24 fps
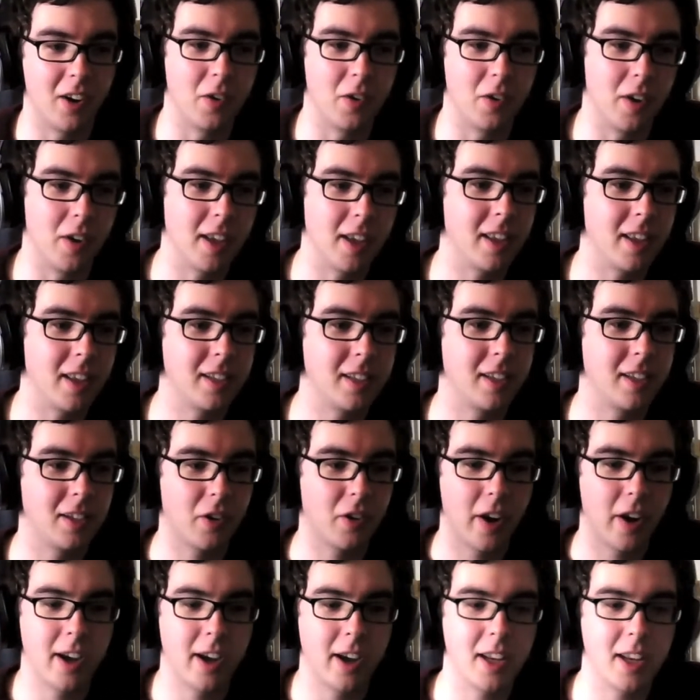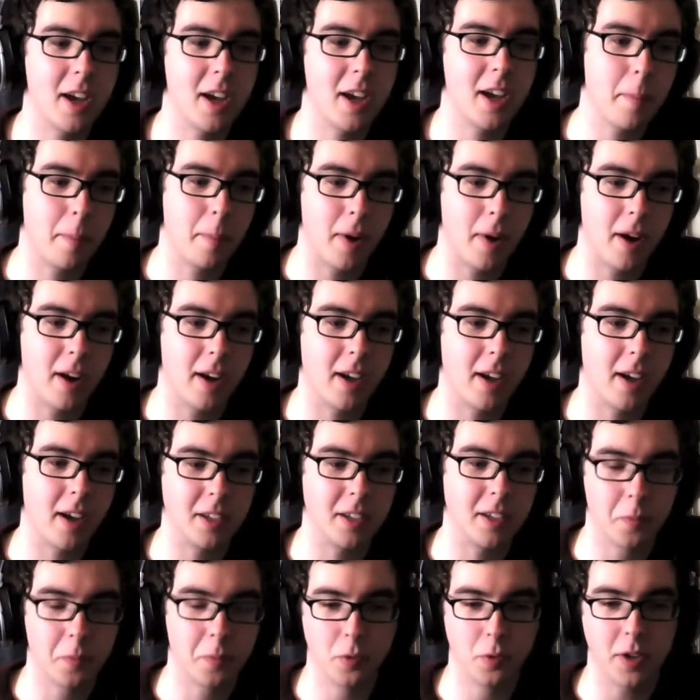this is a great idea, but
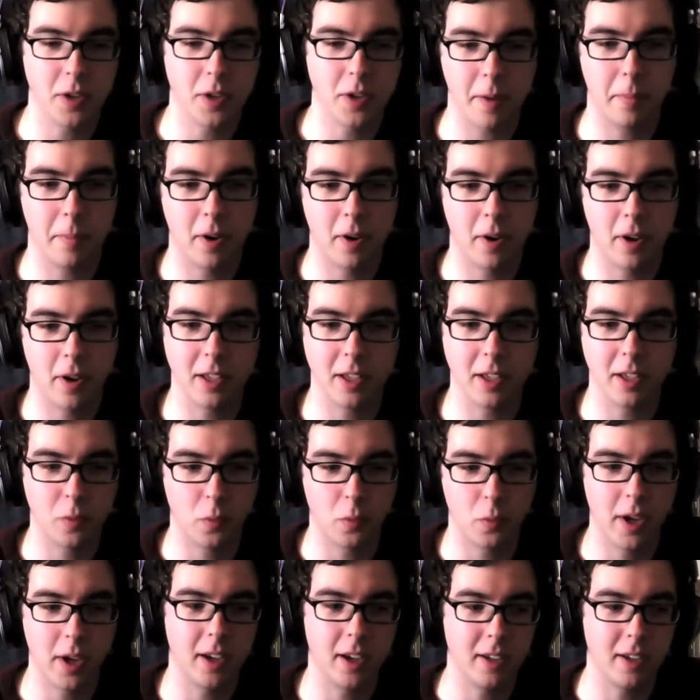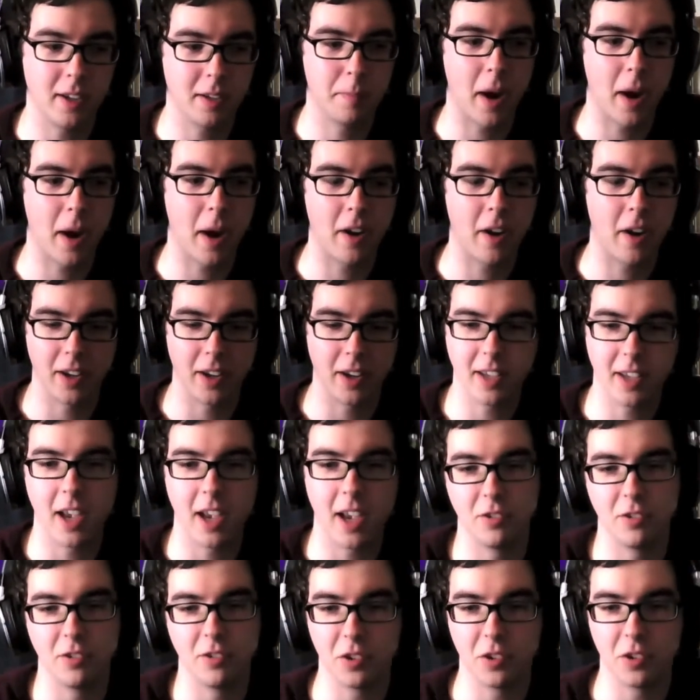it's brought down by this weird barrier to
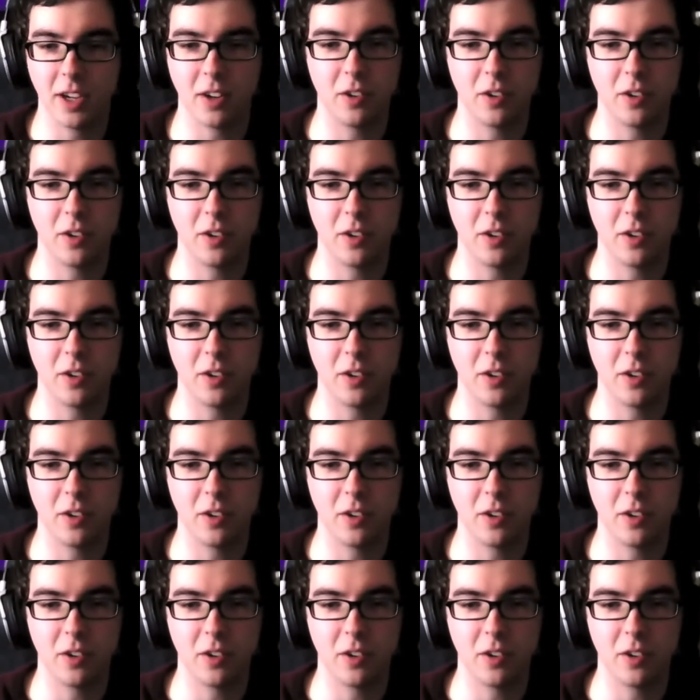entry.